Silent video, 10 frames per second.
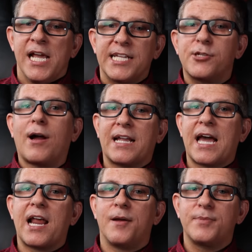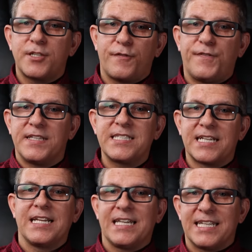And so I got up to
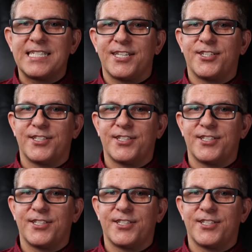physically listen to